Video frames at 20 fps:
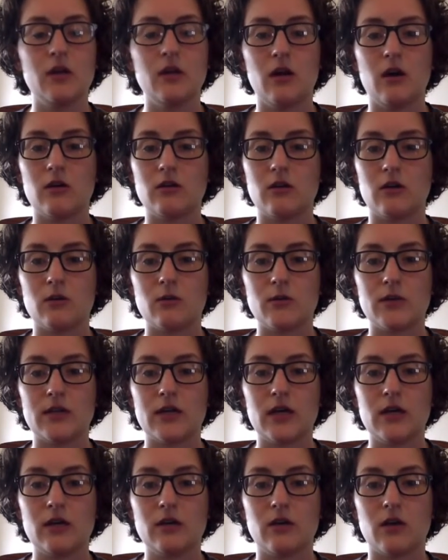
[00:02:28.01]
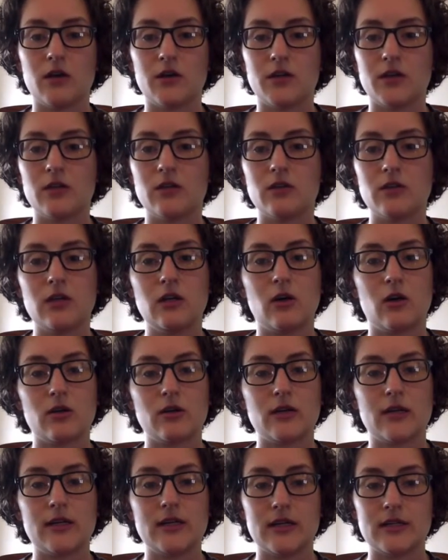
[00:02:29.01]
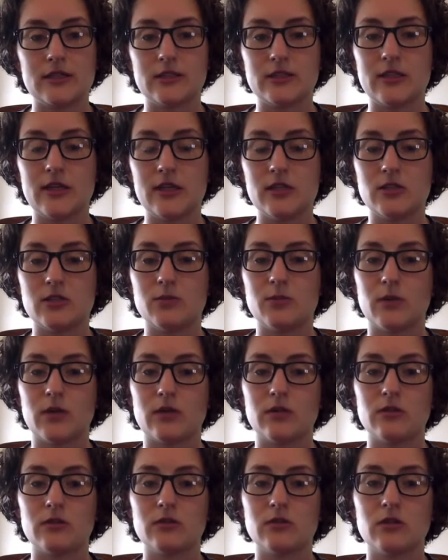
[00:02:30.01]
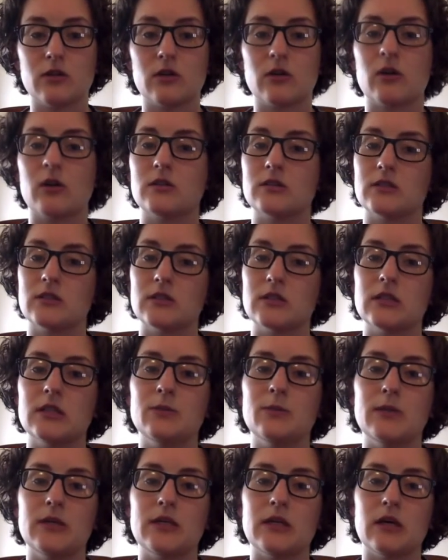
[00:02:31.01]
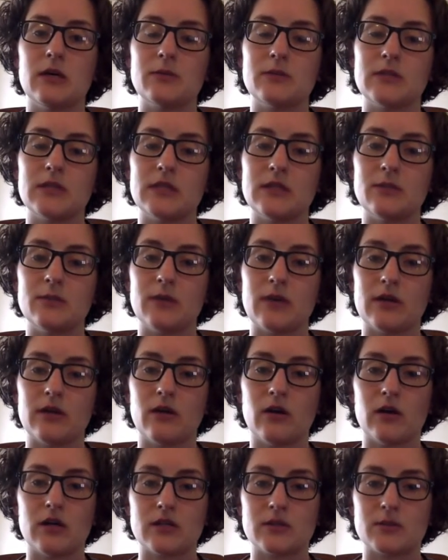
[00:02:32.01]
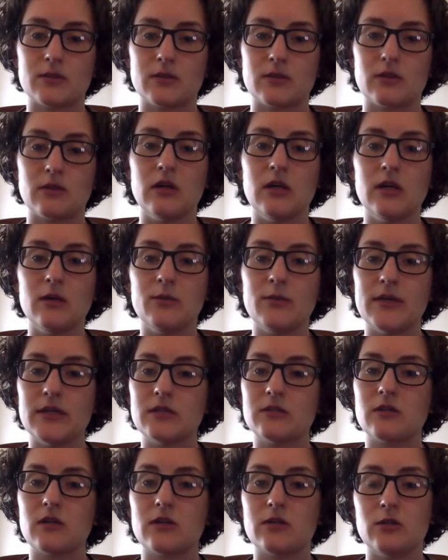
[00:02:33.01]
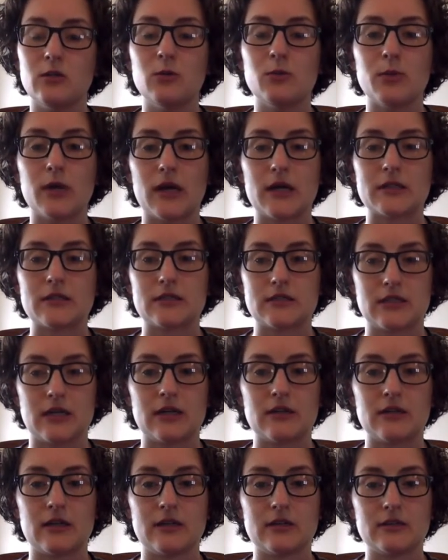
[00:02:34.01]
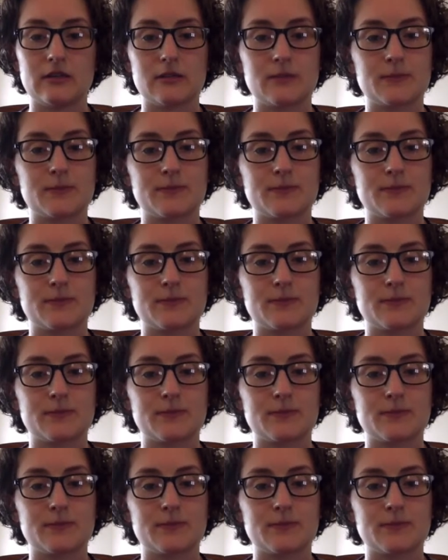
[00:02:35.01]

Along with that, our yearly online education bundles are constantly being updated by the hospital based on new practice guidelines.